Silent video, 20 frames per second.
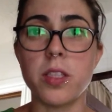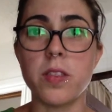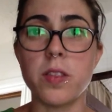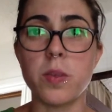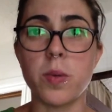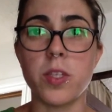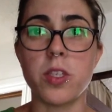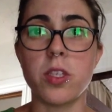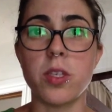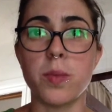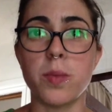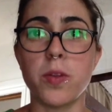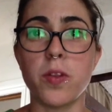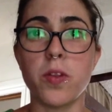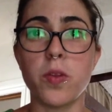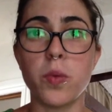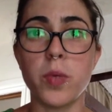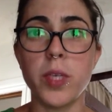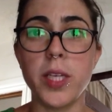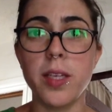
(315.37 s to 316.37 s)
Question number
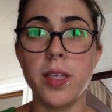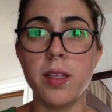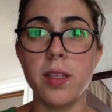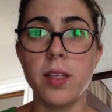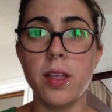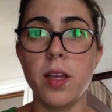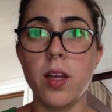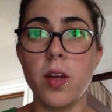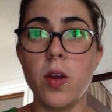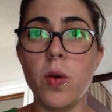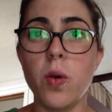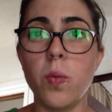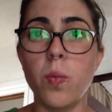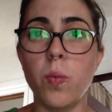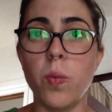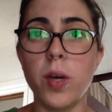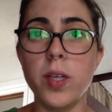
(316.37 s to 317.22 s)
3, how